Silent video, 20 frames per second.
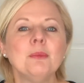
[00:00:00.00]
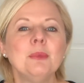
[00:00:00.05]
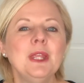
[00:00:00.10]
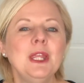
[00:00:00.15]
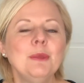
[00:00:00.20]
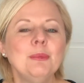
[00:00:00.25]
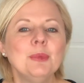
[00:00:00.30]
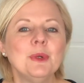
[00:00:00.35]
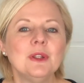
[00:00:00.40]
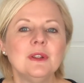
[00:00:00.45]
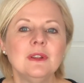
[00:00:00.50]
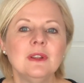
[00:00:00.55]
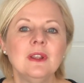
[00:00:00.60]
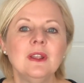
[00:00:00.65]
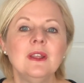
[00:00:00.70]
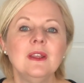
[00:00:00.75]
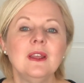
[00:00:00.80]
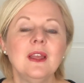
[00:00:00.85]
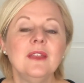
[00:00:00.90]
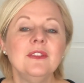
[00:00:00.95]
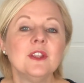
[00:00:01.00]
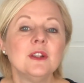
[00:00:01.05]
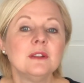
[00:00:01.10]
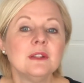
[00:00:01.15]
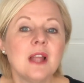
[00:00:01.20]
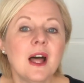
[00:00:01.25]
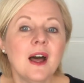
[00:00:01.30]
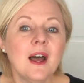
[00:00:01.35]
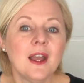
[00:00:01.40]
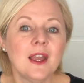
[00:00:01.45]
people and their
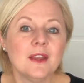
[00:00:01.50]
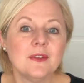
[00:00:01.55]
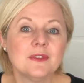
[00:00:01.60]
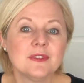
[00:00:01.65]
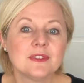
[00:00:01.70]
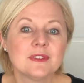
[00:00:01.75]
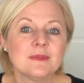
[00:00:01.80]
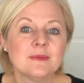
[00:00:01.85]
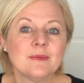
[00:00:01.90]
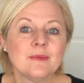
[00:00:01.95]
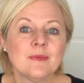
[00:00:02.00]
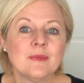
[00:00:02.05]
lives.